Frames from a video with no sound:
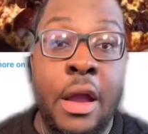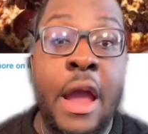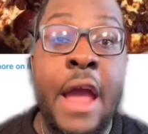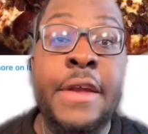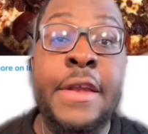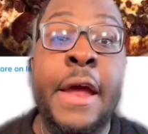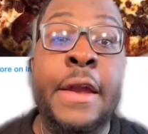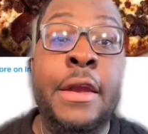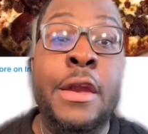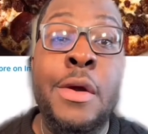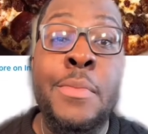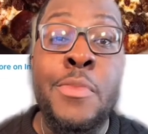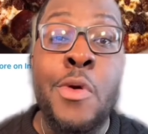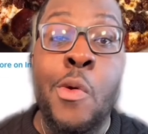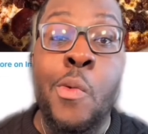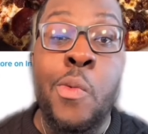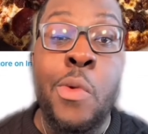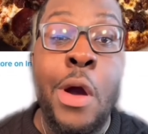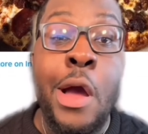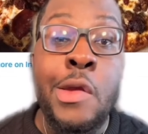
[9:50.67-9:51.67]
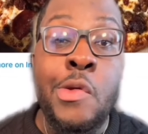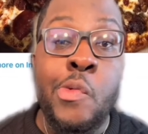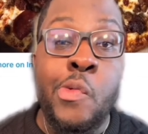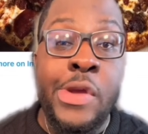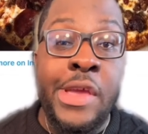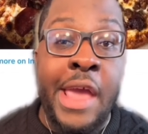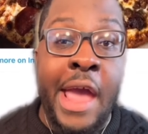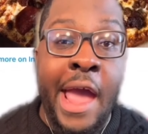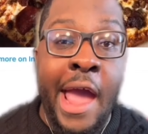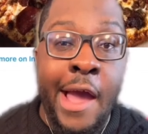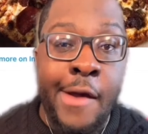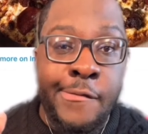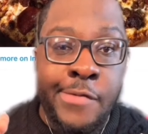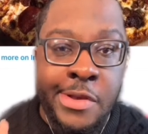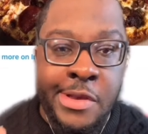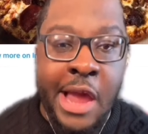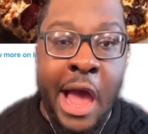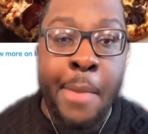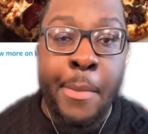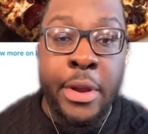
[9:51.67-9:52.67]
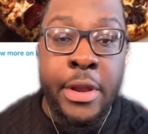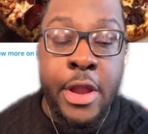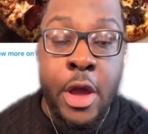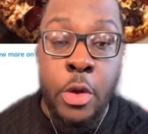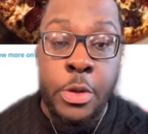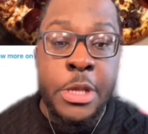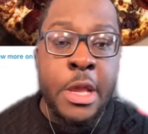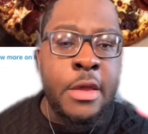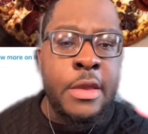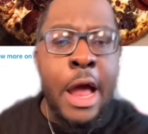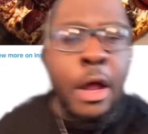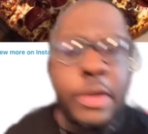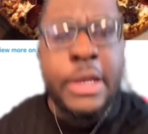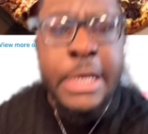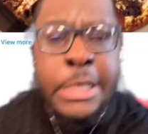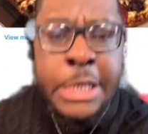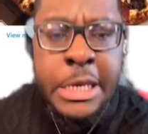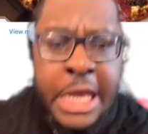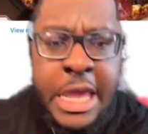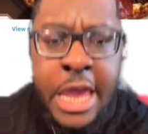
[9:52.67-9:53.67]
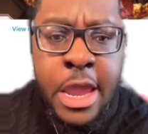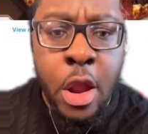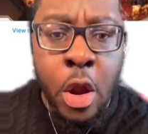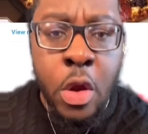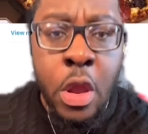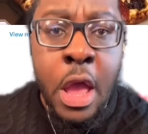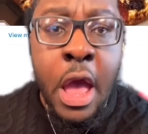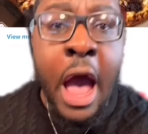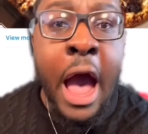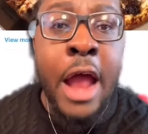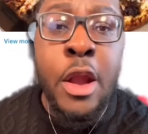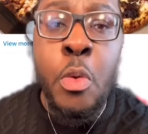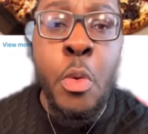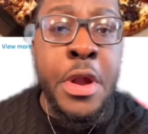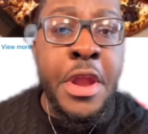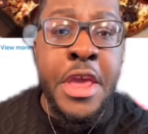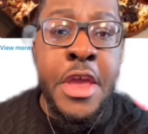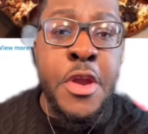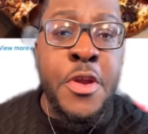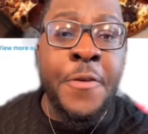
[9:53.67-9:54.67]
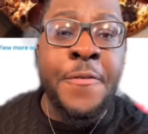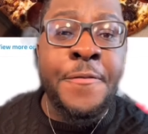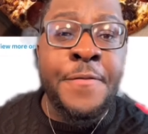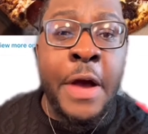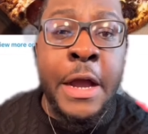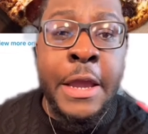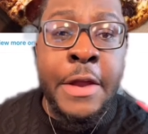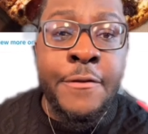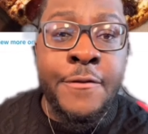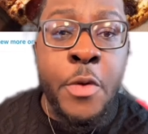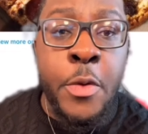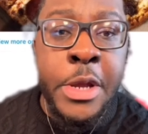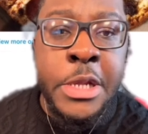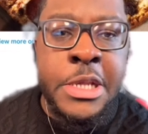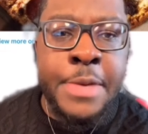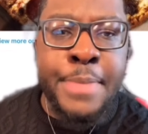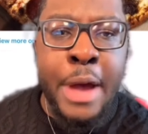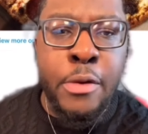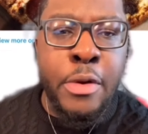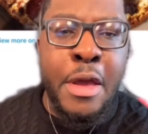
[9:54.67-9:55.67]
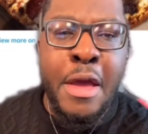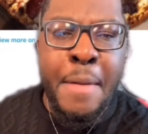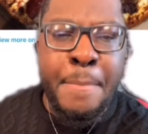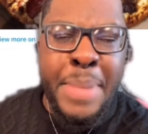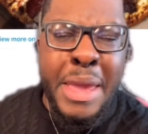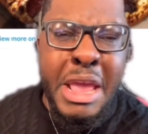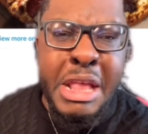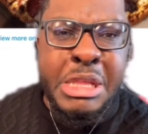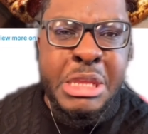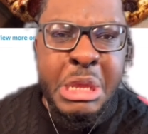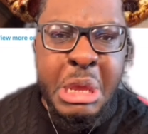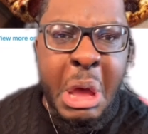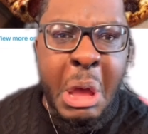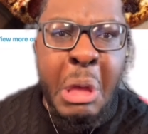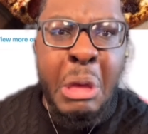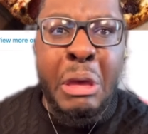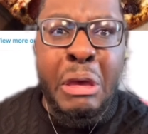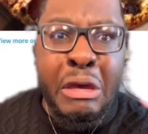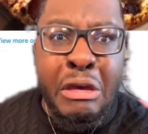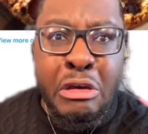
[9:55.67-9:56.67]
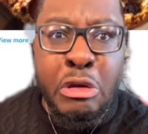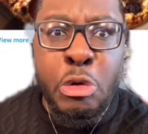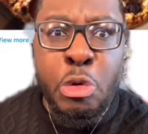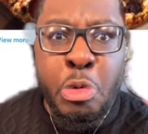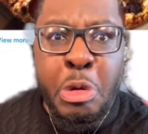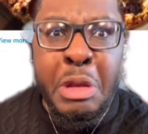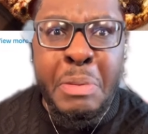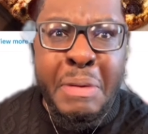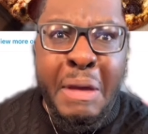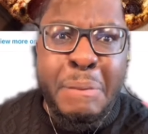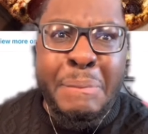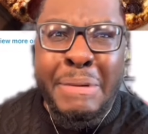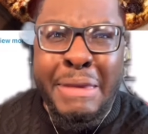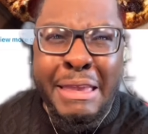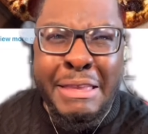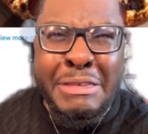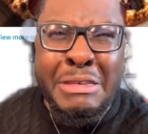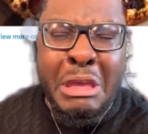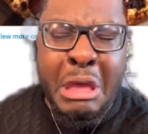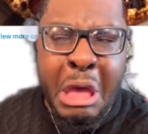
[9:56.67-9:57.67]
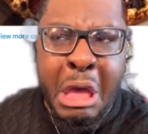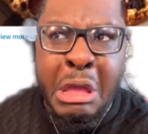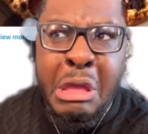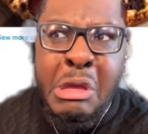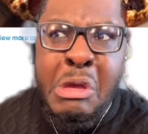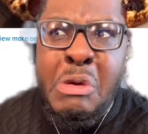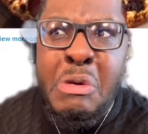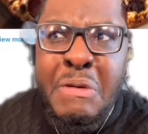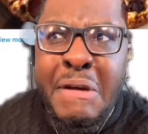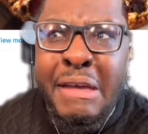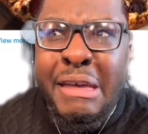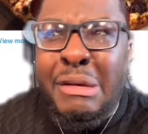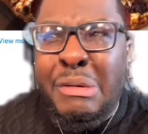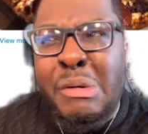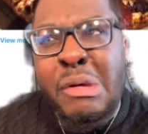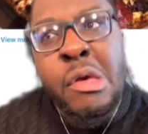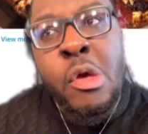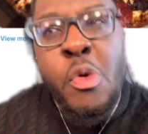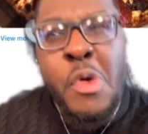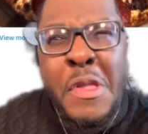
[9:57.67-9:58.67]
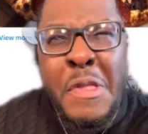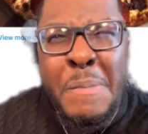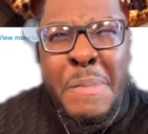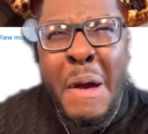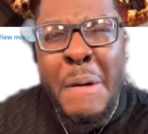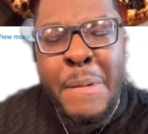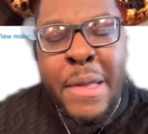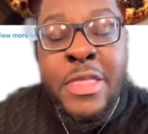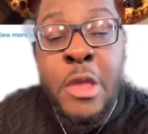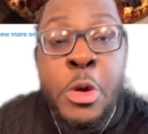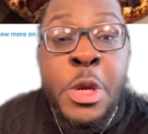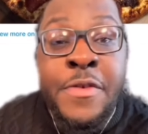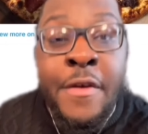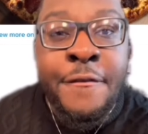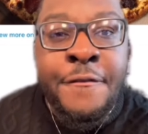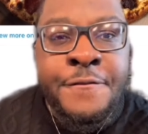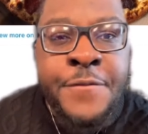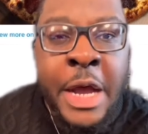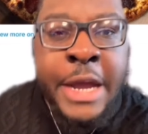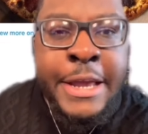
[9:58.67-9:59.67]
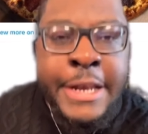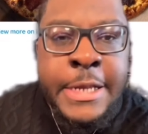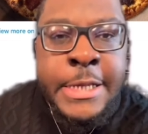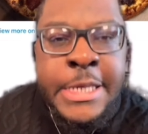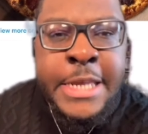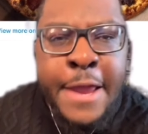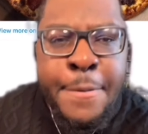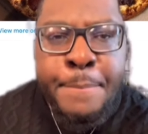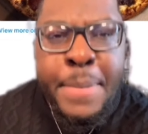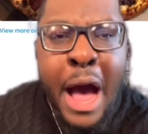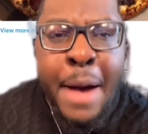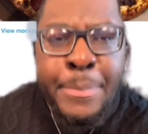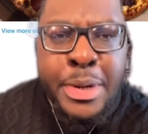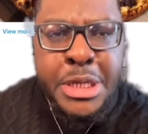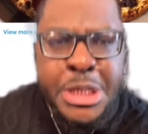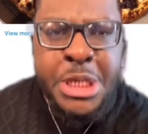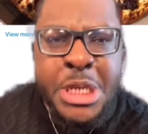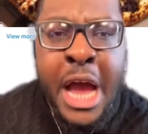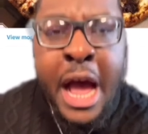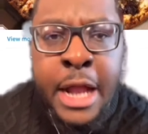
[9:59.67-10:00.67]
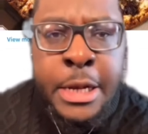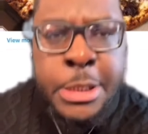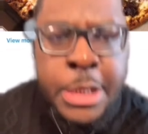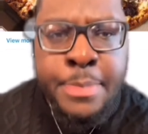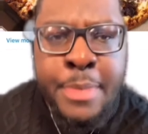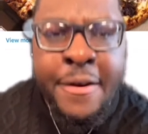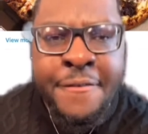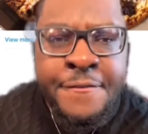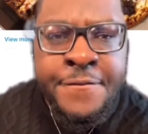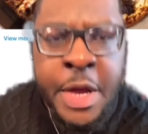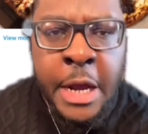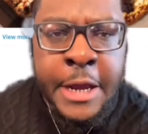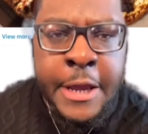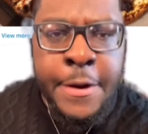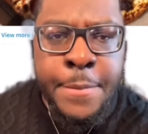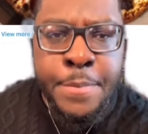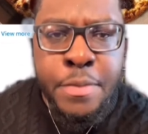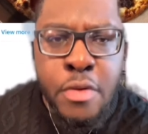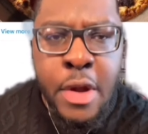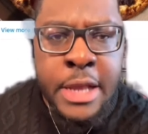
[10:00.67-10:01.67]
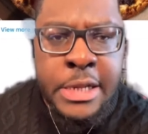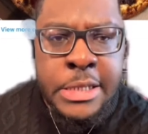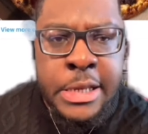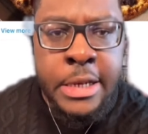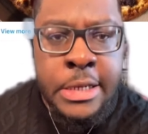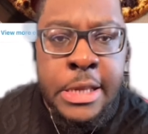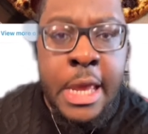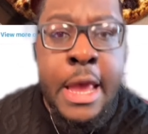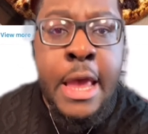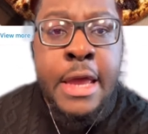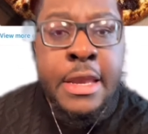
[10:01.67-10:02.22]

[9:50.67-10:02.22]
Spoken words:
And at number one, we have Domino's. Now listen here, I don't want to hear your fucking voice about Pizza Hut. What about Pizza Hut? What about... Don't even fucking say Papa John's in my fucking presence.